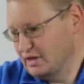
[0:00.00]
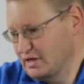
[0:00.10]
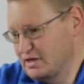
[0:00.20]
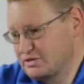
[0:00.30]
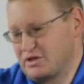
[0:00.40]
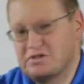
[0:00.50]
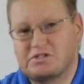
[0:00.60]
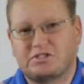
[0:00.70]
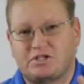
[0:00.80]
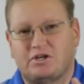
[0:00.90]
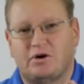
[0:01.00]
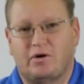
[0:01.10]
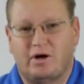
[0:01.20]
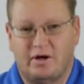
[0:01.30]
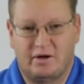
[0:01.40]
So those are the 2,
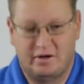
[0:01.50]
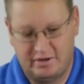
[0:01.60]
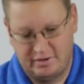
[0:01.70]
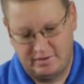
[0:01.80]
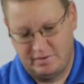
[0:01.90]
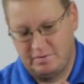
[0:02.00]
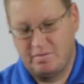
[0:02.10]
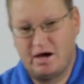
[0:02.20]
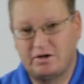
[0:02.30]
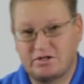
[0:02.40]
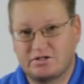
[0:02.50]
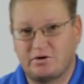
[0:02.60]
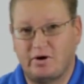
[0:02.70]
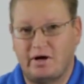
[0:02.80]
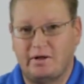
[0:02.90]
Mountaineer's
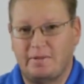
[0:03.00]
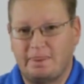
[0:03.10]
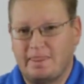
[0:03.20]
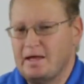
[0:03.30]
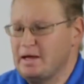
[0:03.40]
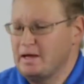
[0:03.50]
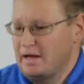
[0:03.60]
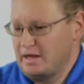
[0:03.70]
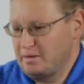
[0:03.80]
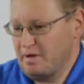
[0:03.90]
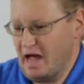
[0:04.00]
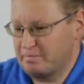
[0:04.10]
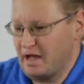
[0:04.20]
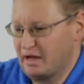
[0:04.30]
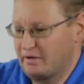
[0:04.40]
coil and the
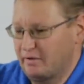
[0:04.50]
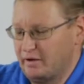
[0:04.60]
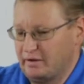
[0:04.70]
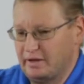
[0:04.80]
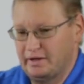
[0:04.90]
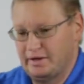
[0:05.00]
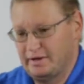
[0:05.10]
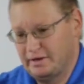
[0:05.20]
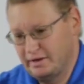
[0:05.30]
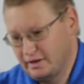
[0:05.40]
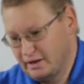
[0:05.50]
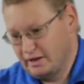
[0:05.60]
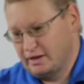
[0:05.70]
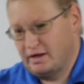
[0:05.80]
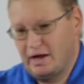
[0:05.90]
backpack coil.
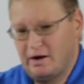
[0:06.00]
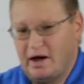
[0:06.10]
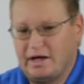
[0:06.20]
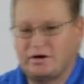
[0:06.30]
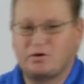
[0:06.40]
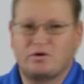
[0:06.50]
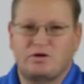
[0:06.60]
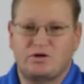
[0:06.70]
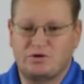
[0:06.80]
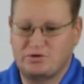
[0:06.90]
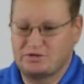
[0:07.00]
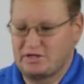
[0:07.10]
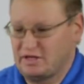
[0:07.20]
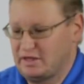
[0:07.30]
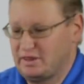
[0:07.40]
Now, I don't use
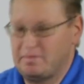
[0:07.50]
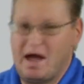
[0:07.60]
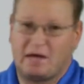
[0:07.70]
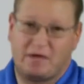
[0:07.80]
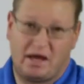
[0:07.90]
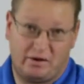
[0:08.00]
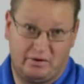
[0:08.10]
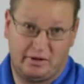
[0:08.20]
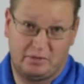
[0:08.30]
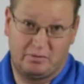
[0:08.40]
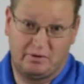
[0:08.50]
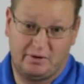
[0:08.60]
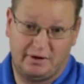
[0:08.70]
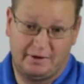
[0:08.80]
the backpack coil anymore